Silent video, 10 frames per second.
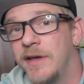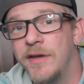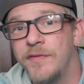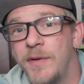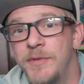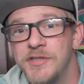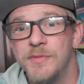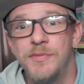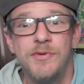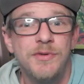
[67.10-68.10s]
If I missed a
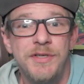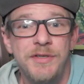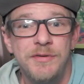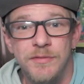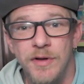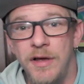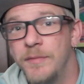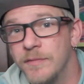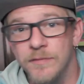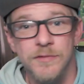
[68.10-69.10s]
buoy while I
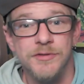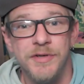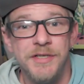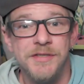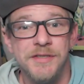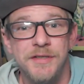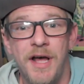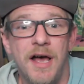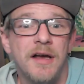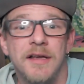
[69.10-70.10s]
was racing,
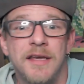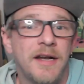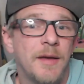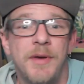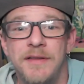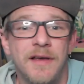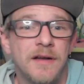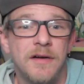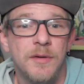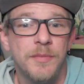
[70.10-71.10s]
can I make
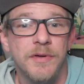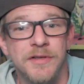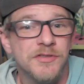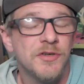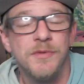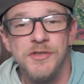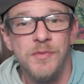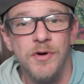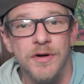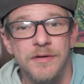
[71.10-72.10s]
that up? And so much
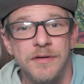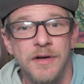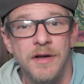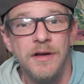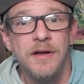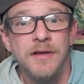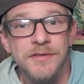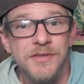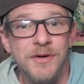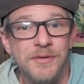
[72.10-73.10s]
more.
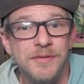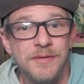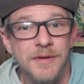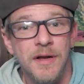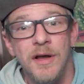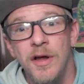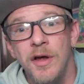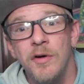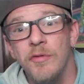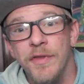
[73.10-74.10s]
So,
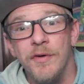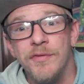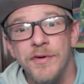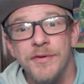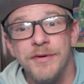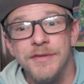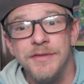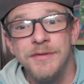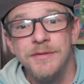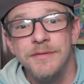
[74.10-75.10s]
without further
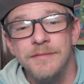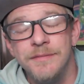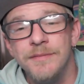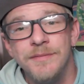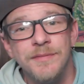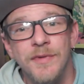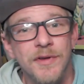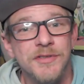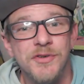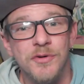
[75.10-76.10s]
ado,
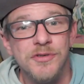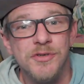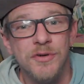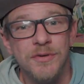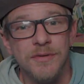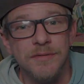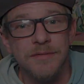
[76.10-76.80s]
let's go to school.